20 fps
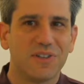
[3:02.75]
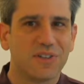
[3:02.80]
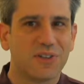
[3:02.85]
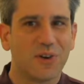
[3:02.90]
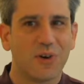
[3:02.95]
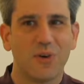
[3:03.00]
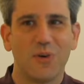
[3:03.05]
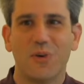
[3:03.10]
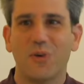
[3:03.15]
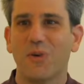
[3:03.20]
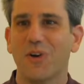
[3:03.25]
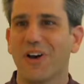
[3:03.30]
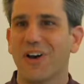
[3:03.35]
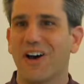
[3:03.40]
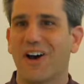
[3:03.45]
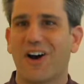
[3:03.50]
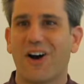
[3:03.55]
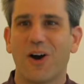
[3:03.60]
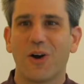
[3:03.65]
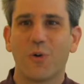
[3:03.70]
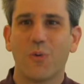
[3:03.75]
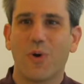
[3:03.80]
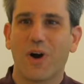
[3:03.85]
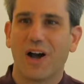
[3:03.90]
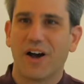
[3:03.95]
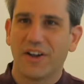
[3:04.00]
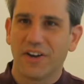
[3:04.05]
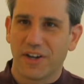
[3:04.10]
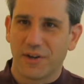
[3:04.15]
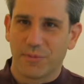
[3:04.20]
to go hog
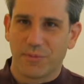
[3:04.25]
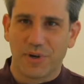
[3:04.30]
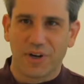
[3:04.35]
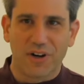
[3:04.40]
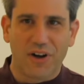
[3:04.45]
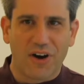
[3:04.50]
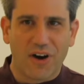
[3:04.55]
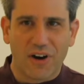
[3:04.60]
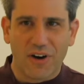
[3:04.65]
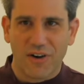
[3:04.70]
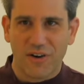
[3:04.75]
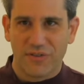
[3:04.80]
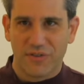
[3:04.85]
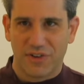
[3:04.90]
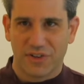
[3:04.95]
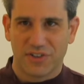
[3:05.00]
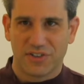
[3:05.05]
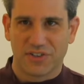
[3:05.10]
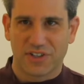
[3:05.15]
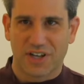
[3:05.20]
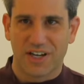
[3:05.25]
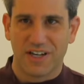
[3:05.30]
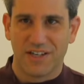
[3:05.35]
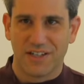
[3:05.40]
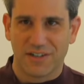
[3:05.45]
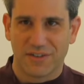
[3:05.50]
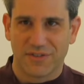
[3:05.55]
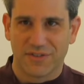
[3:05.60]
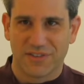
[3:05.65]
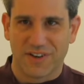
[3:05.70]
wild and put all of your site
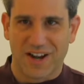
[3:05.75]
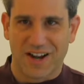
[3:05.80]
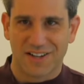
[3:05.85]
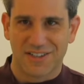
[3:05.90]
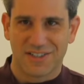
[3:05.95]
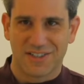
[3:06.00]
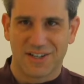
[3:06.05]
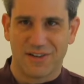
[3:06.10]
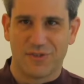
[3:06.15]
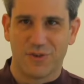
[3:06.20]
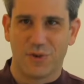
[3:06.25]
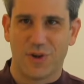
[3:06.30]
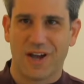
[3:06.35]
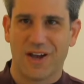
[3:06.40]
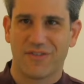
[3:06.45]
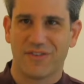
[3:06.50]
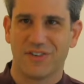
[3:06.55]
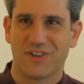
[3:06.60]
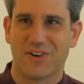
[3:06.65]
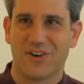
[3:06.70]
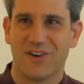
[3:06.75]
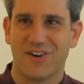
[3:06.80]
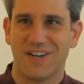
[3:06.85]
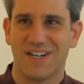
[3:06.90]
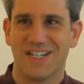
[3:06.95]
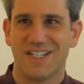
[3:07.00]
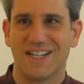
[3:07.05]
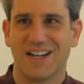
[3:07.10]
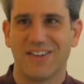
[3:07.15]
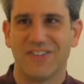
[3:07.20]
into Flash if you haven't
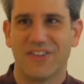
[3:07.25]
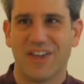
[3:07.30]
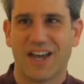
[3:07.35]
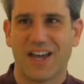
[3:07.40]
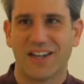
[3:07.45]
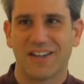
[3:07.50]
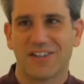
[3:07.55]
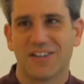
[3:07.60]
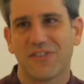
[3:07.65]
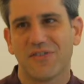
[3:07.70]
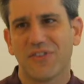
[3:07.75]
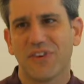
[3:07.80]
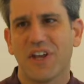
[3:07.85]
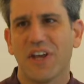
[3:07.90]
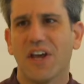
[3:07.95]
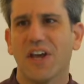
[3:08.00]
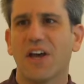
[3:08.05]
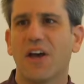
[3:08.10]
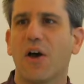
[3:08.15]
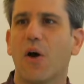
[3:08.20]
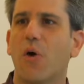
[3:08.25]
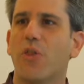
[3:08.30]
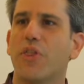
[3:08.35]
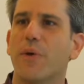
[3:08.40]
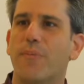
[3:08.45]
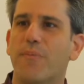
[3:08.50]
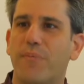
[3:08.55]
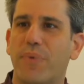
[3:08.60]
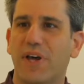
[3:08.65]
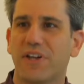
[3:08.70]
already done that.
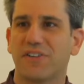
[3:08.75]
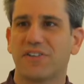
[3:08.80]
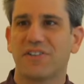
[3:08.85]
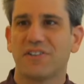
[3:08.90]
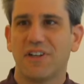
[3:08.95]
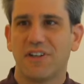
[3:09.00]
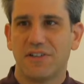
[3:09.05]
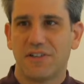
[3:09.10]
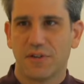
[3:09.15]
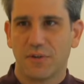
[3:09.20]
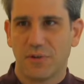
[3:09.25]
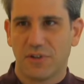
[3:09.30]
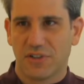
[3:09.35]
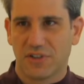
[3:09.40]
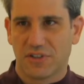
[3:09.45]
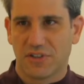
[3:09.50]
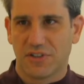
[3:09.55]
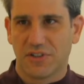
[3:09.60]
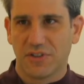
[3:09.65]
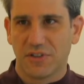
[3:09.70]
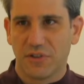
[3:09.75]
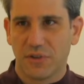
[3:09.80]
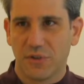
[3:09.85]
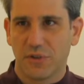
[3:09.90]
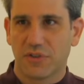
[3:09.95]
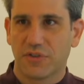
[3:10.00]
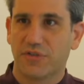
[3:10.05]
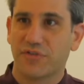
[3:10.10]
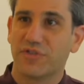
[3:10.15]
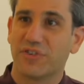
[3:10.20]
The best thing to do is still
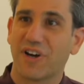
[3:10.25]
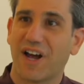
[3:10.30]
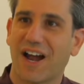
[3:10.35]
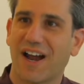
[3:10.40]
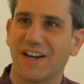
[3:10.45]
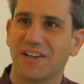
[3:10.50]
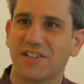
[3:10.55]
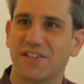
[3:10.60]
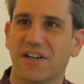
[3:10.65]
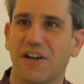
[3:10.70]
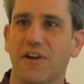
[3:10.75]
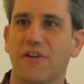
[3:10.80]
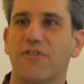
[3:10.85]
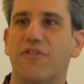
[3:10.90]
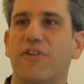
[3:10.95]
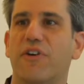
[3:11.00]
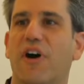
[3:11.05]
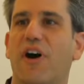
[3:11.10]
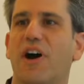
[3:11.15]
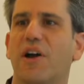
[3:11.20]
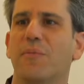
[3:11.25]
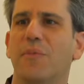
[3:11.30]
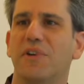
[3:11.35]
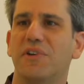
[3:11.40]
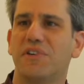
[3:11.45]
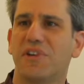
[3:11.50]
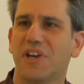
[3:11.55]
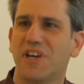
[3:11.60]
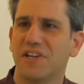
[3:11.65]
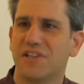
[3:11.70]
use Flash for
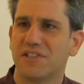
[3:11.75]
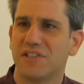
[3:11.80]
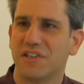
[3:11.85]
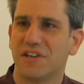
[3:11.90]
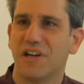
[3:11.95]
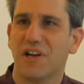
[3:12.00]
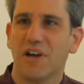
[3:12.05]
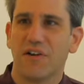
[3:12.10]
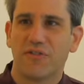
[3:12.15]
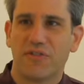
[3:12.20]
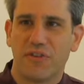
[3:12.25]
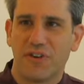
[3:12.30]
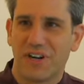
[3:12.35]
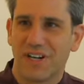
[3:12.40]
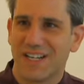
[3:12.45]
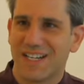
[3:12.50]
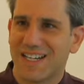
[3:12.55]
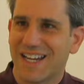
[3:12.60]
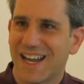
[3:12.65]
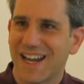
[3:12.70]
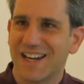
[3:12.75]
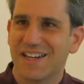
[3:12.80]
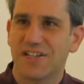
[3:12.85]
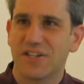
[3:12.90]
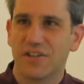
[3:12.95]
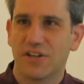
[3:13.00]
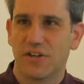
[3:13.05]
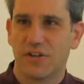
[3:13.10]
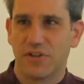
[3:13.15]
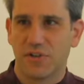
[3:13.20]
augmentation, for
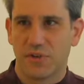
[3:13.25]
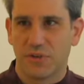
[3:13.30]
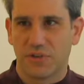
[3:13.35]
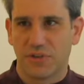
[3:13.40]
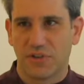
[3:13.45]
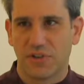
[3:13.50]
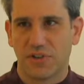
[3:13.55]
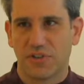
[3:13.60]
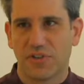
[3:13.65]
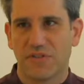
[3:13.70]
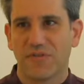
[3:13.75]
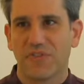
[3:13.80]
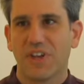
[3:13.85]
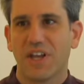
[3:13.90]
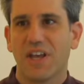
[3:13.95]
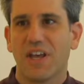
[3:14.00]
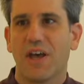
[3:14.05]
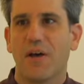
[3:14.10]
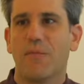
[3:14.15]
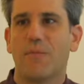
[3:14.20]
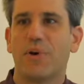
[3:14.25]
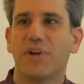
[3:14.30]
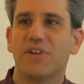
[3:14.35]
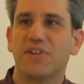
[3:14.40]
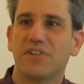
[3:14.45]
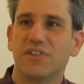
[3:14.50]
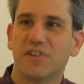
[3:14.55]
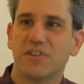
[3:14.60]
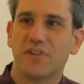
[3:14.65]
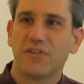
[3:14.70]
engaging your users, but
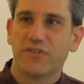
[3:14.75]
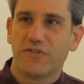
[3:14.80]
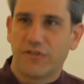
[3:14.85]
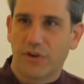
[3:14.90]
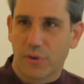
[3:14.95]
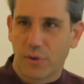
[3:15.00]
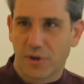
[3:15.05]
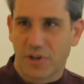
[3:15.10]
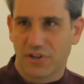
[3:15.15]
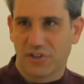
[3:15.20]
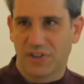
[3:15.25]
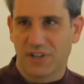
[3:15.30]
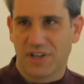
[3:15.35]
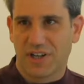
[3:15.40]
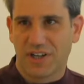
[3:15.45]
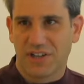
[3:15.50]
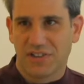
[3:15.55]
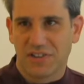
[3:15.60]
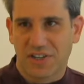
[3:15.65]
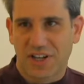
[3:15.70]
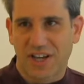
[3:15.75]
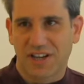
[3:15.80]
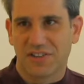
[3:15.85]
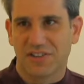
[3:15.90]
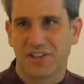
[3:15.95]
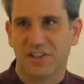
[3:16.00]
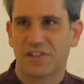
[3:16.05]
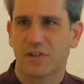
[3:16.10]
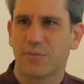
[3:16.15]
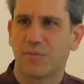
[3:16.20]
still focusing on
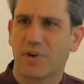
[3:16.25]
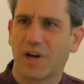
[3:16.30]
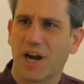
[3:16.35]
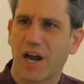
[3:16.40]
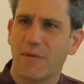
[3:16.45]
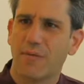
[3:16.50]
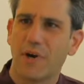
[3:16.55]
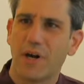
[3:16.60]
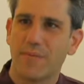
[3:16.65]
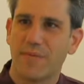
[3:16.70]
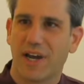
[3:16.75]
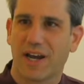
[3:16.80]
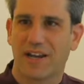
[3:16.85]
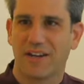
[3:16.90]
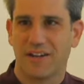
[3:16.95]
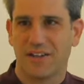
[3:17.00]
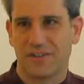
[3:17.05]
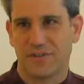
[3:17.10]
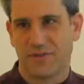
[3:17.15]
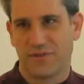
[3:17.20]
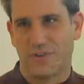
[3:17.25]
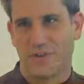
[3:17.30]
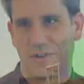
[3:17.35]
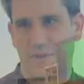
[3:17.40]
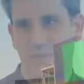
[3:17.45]
text as the primary mechanism for